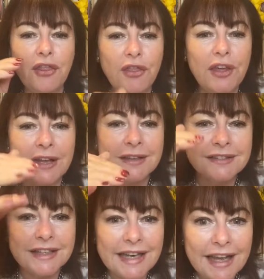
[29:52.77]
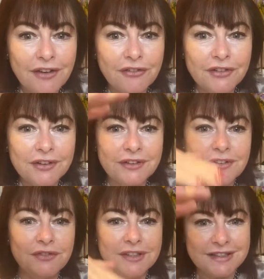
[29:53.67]
things, levels
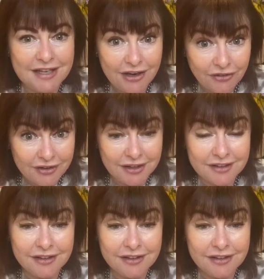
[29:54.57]
of deterrent